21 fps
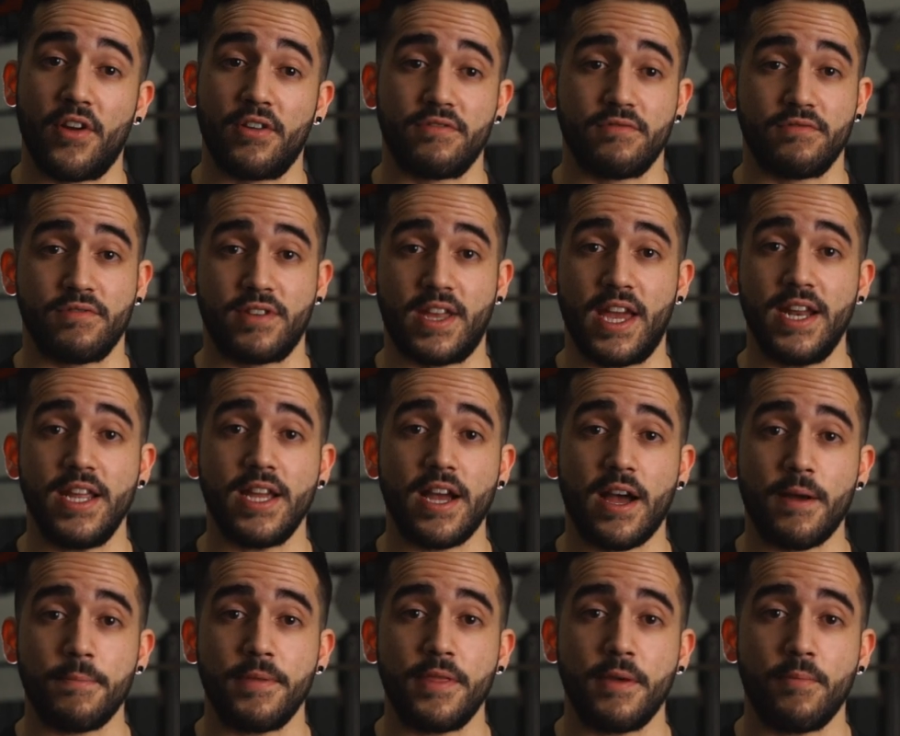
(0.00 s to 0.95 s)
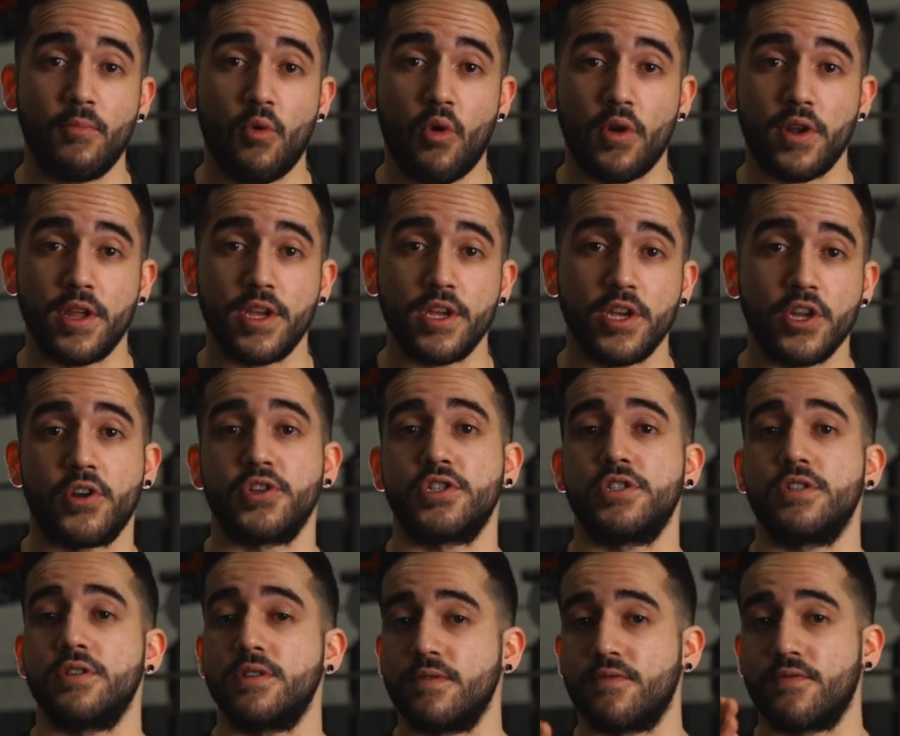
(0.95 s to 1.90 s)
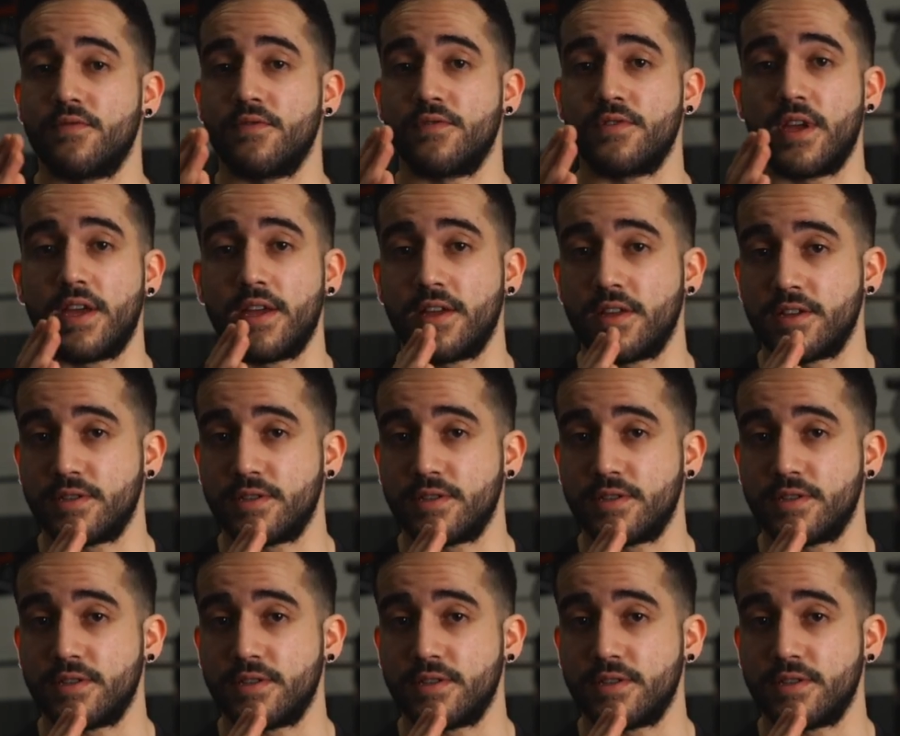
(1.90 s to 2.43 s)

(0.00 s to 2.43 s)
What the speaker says: And getting up in the morning, you know,